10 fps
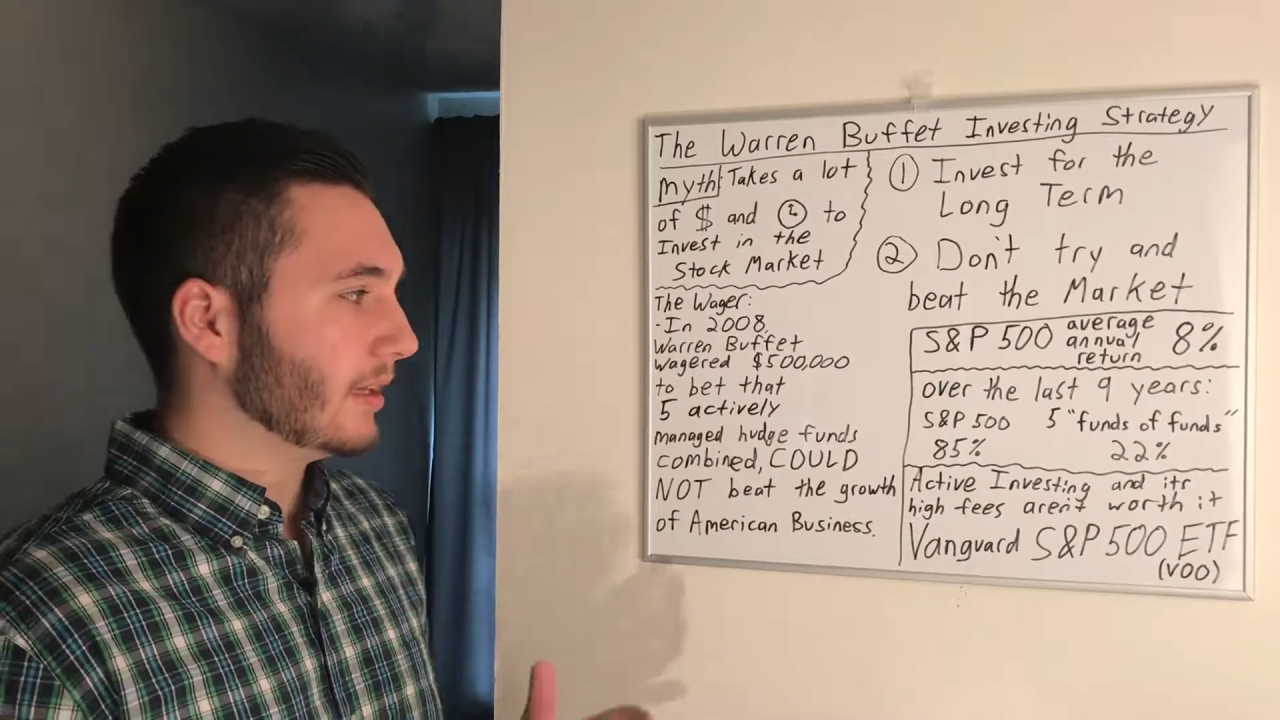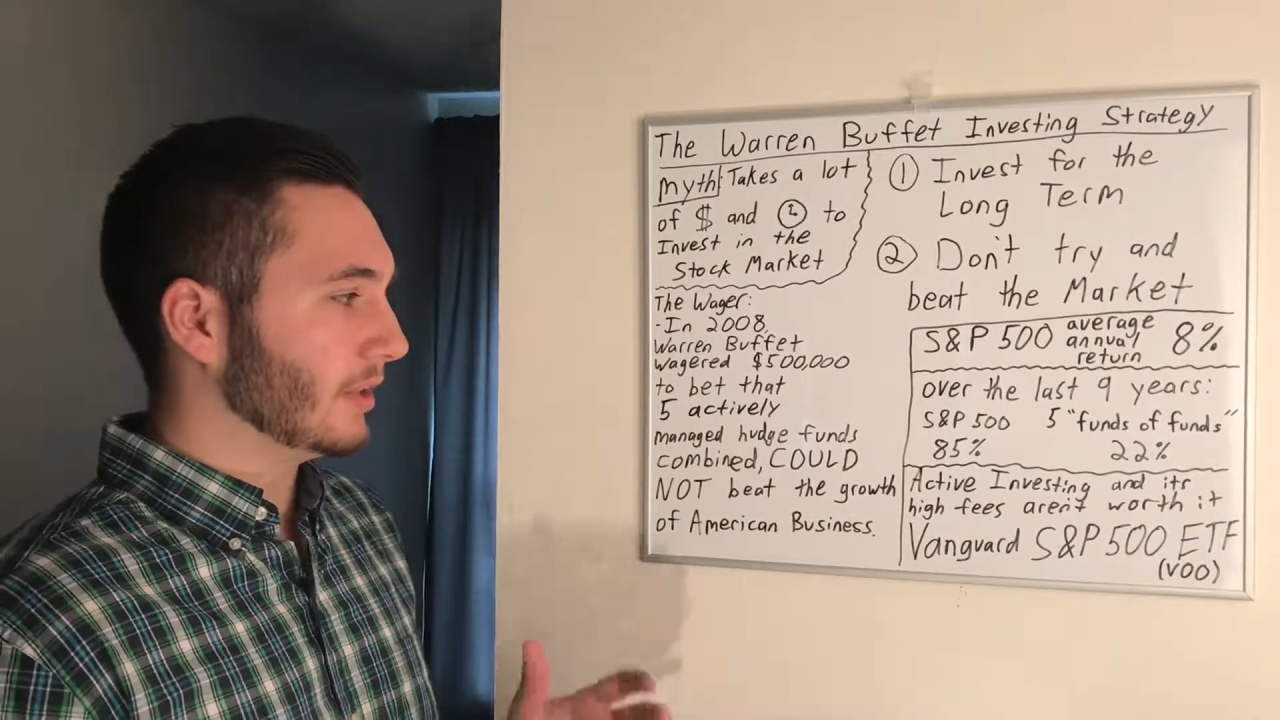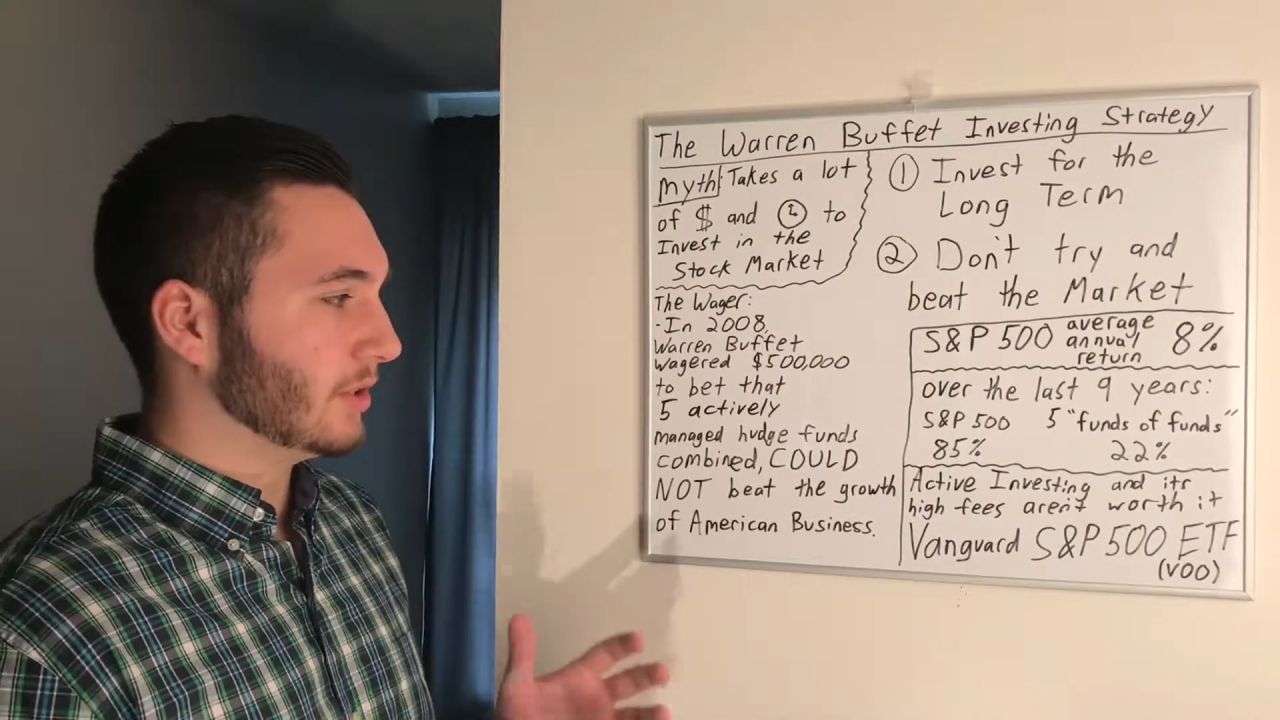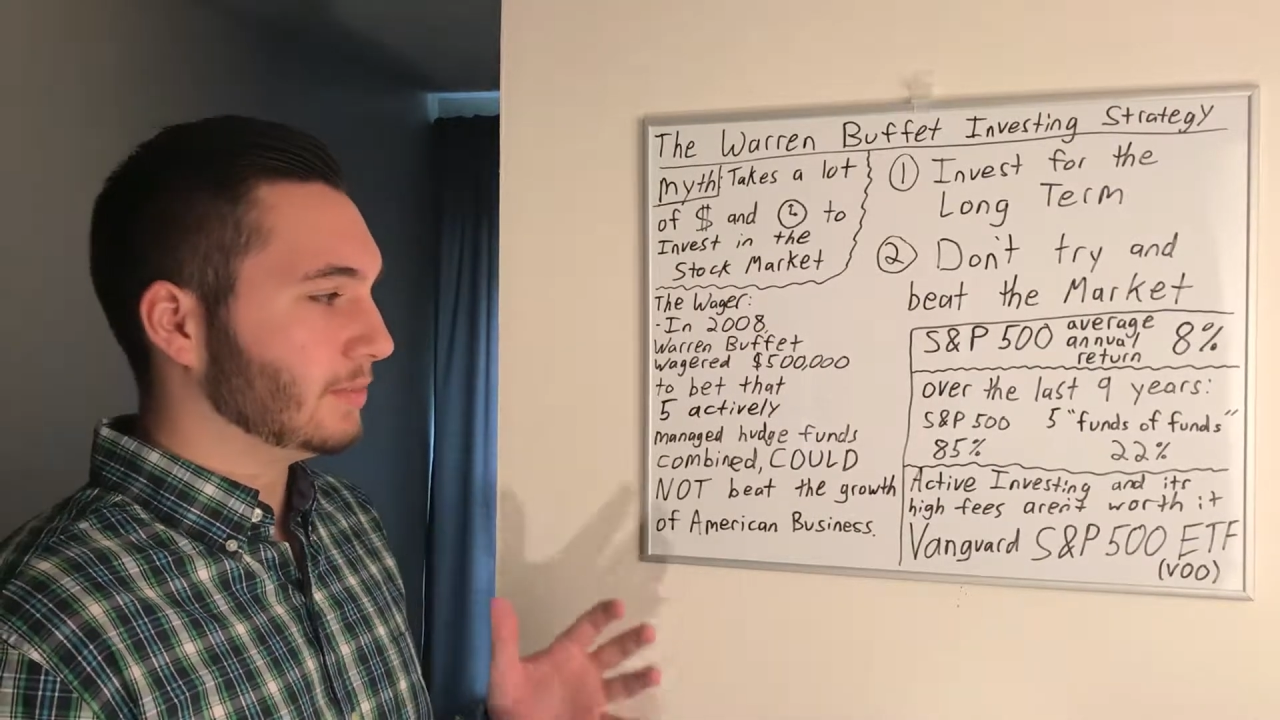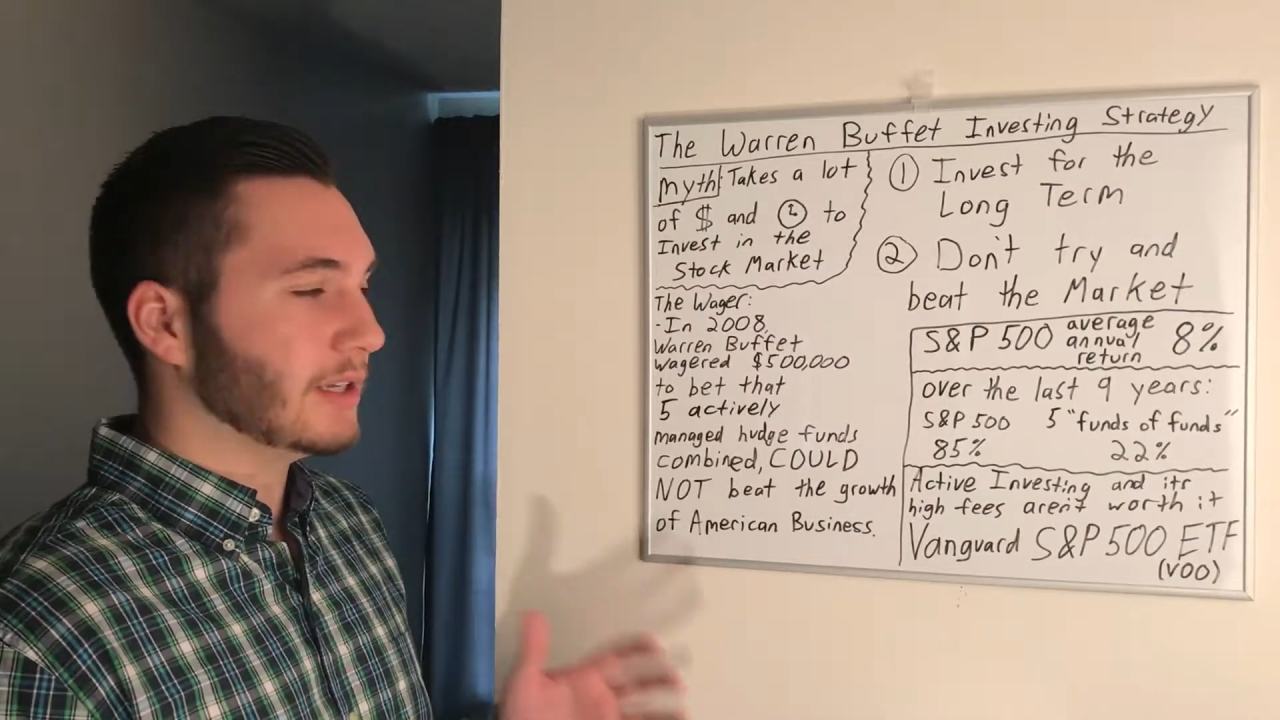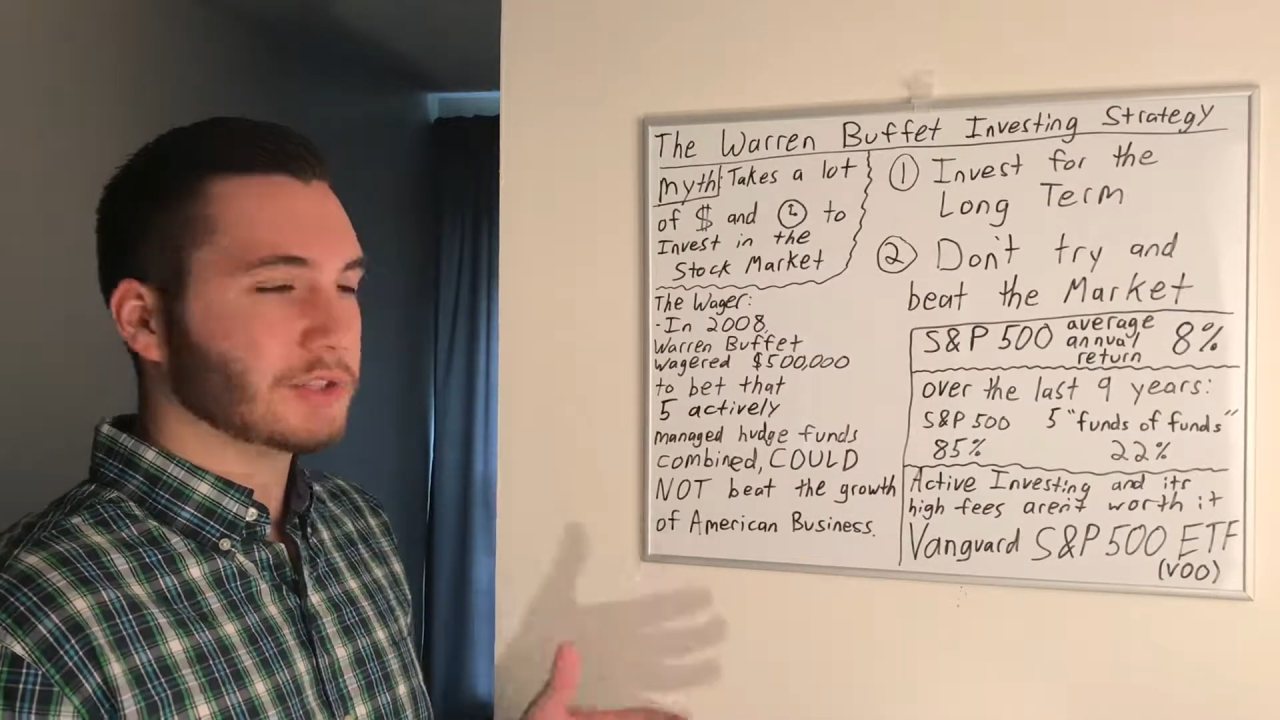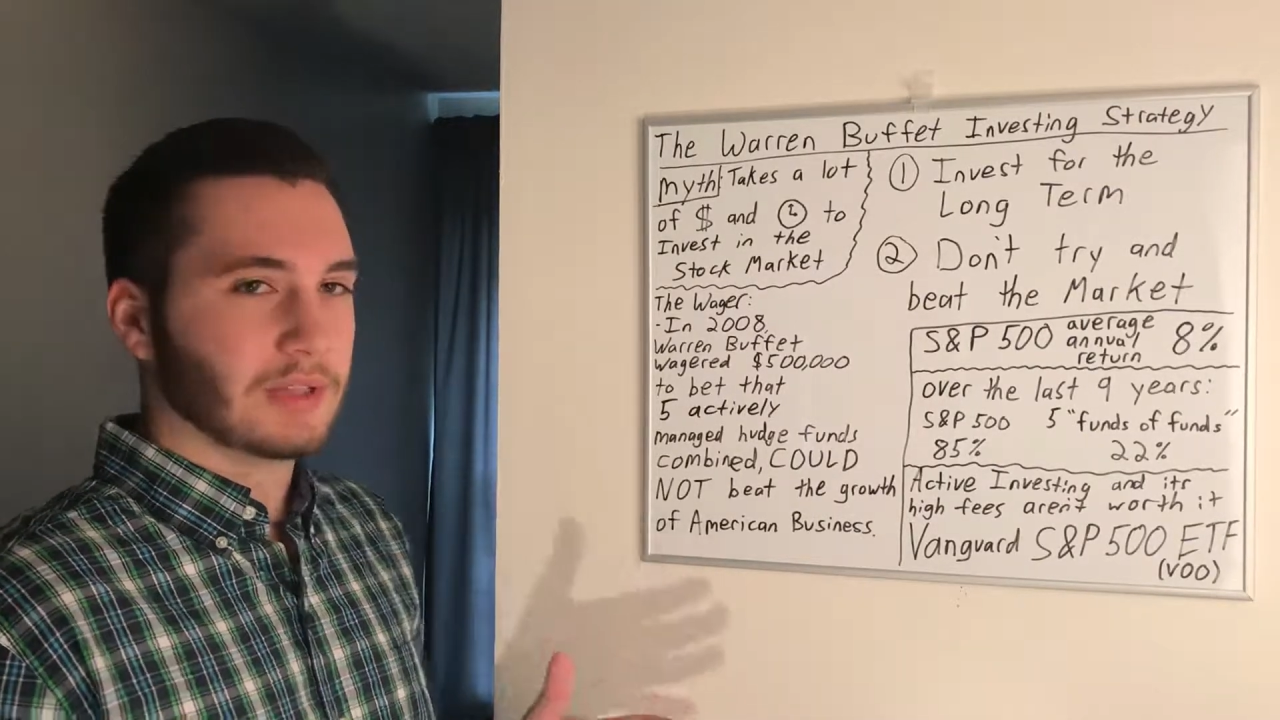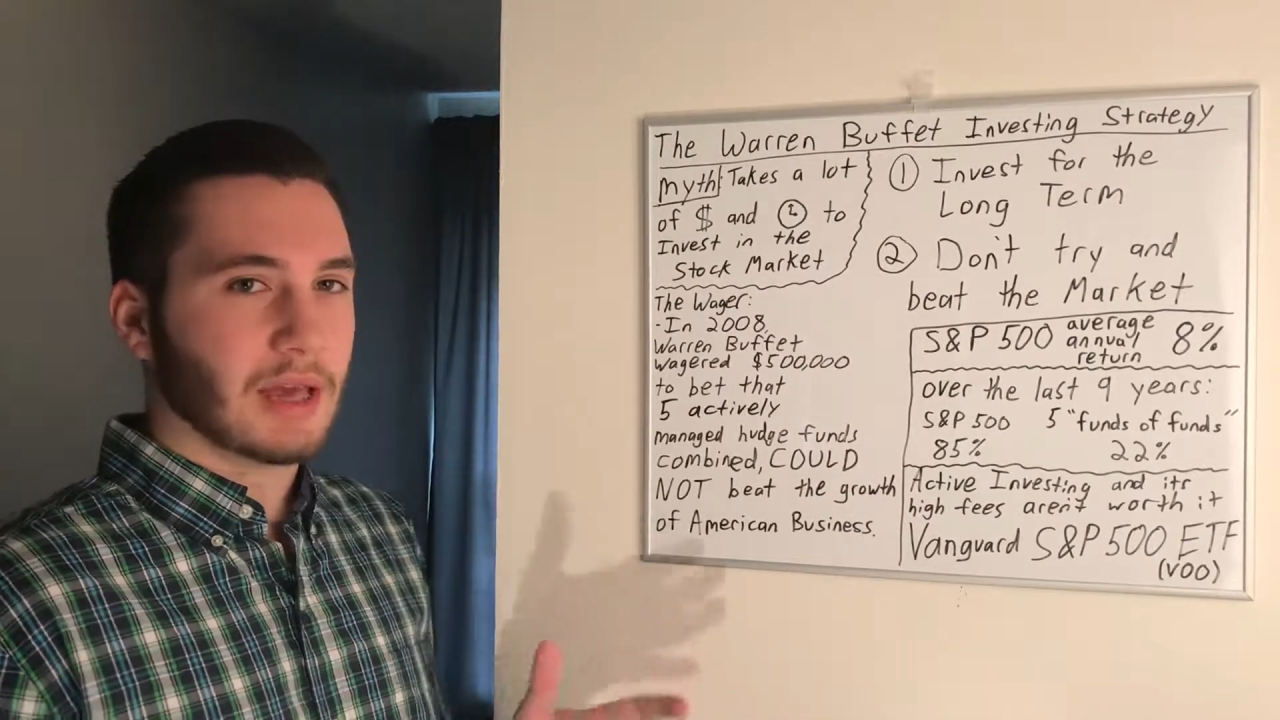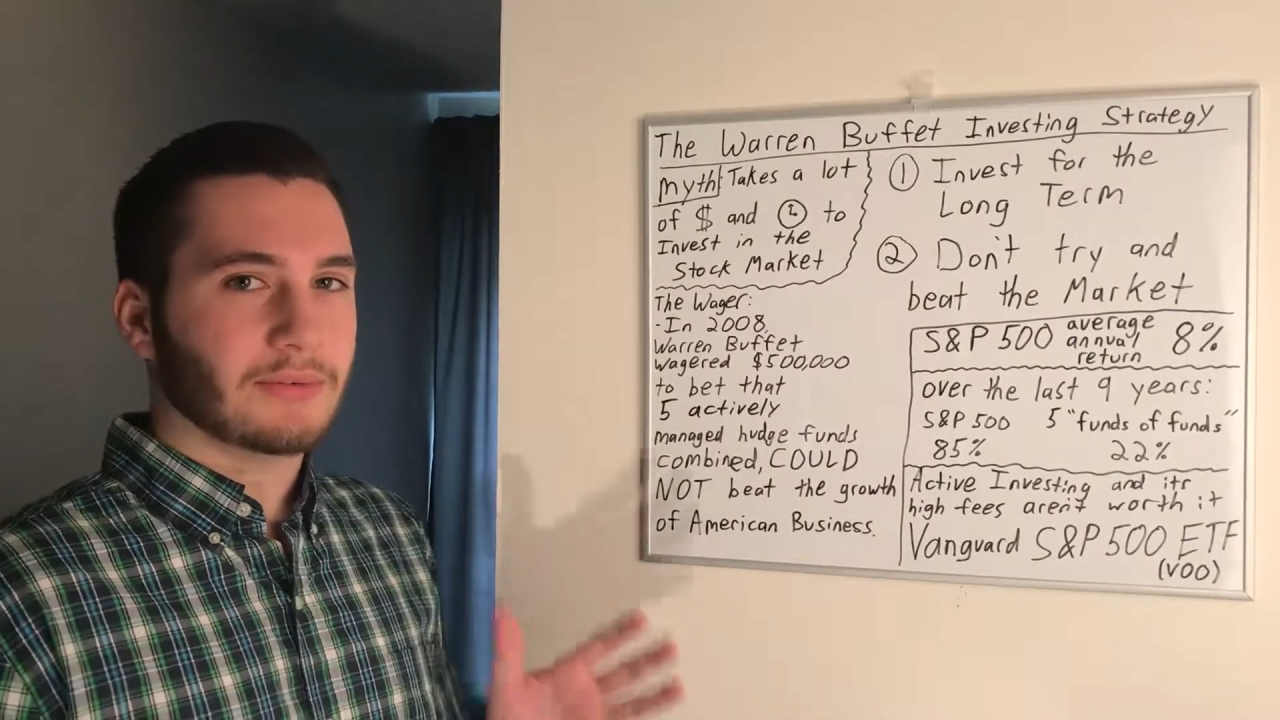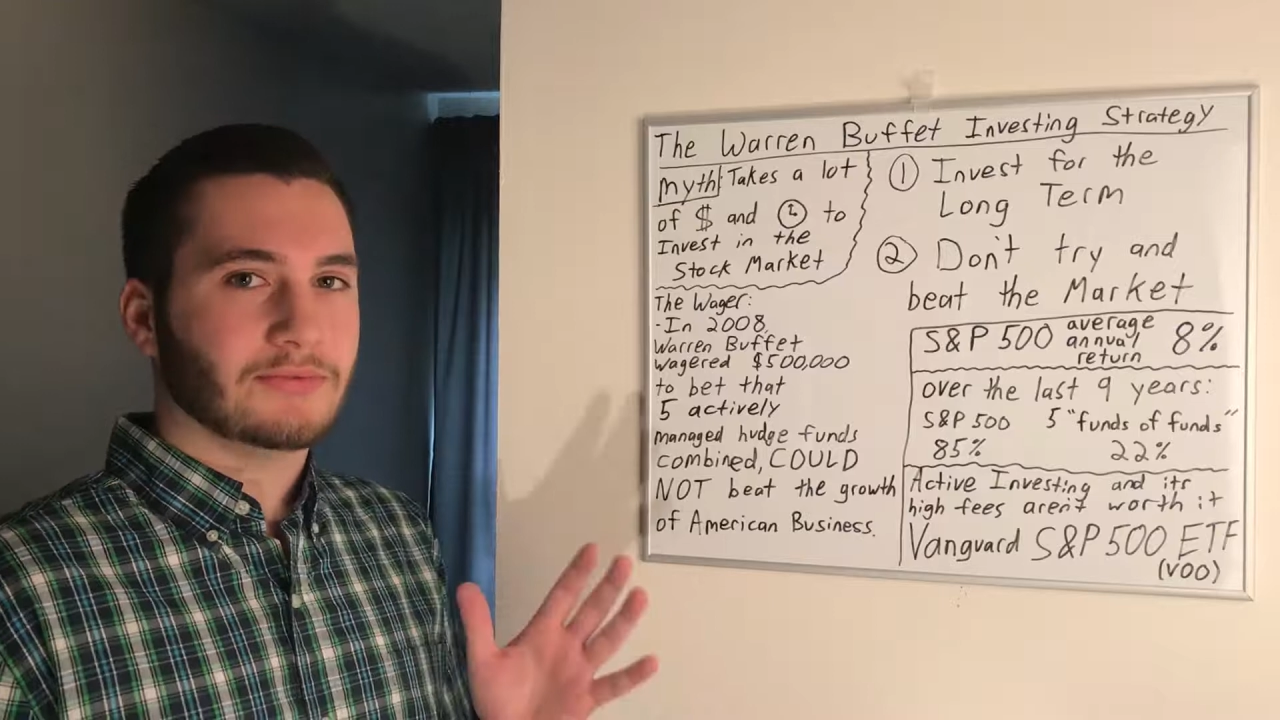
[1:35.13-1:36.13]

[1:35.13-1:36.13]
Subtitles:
Now just picture that.